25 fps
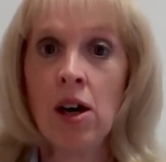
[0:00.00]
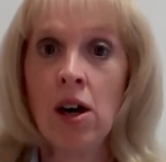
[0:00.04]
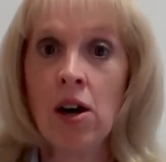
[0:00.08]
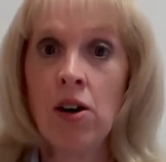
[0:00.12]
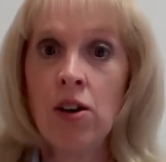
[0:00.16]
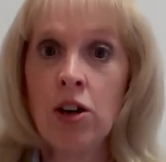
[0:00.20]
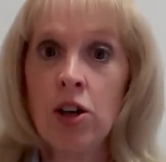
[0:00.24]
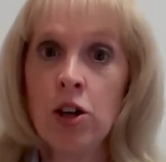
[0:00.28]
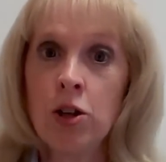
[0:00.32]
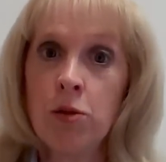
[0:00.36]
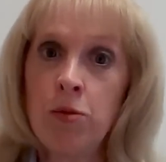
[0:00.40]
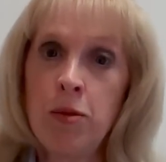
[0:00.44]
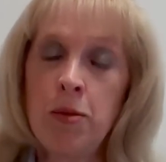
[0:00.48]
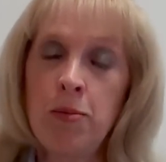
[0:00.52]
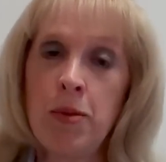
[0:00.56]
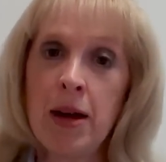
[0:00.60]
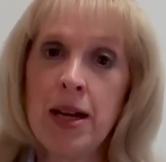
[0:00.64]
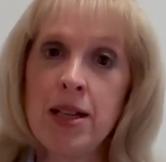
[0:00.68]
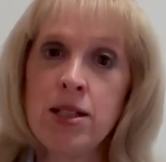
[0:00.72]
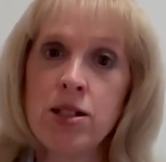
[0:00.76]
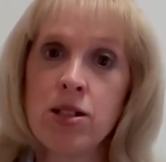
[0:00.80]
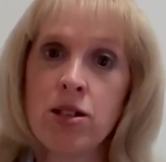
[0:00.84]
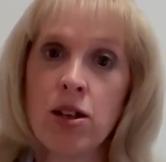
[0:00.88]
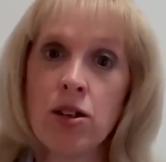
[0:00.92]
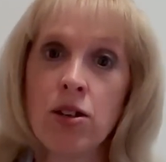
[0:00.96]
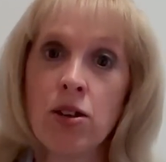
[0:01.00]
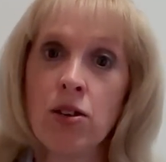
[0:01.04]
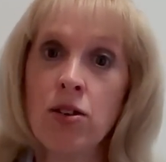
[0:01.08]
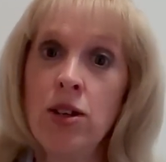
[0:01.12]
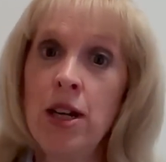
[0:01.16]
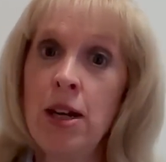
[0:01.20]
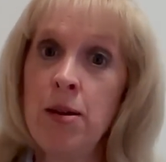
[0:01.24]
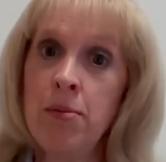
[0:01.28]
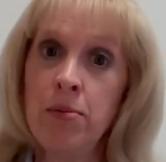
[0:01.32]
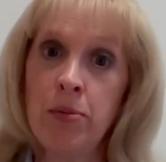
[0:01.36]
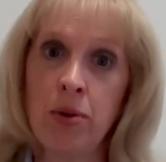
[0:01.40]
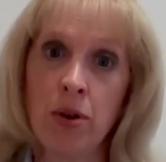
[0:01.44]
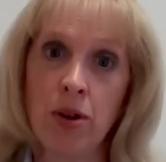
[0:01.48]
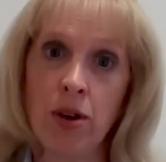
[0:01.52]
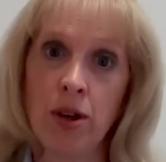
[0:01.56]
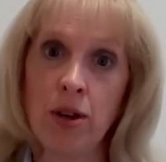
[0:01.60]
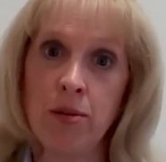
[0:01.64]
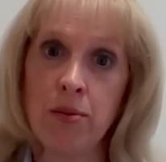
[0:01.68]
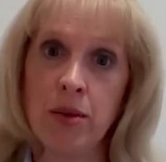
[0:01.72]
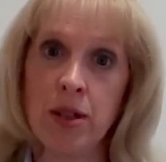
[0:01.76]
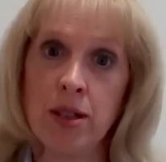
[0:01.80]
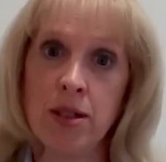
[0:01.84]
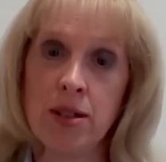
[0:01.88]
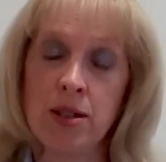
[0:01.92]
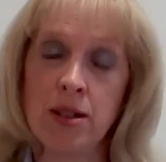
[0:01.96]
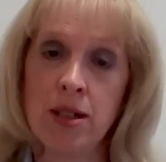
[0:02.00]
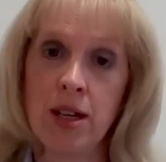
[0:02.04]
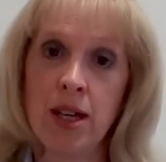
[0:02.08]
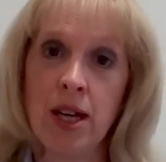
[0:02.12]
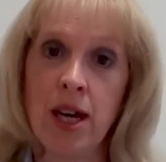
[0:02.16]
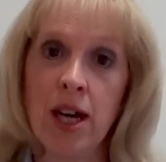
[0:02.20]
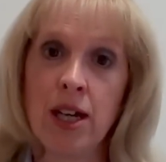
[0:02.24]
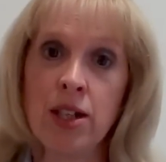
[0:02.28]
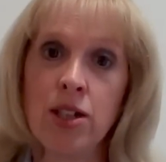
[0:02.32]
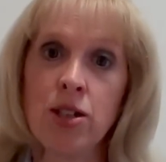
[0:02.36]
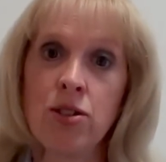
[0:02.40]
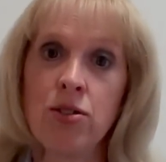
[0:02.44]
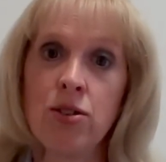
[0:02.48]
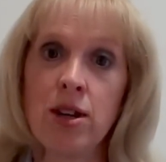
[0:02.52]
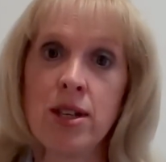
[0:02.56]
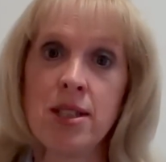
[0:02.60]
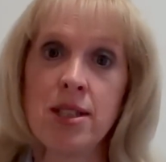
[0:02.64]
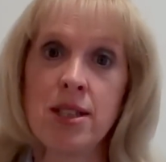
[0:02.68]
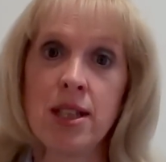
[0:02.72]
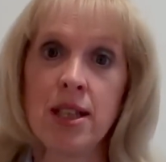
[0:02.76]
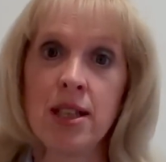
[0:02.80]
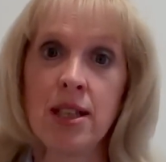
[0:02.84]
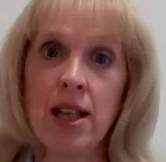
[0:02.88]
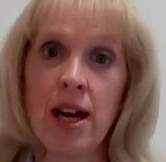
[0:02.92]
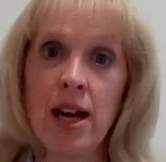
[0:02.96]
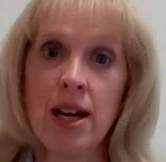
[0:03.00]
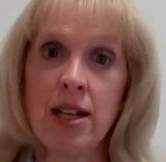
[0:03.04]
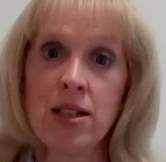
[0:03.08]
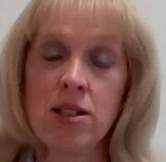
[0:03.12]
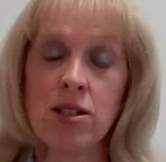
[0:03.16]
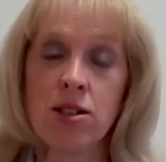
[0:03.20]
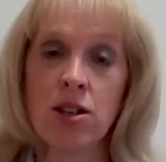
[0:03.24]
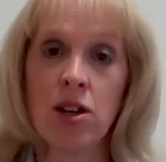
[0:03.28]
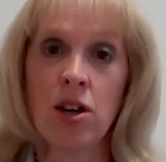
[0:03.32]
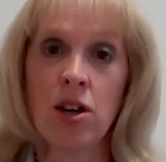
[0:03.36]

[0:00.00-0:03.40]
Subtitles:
Or it could be based on unemployment and addressing that,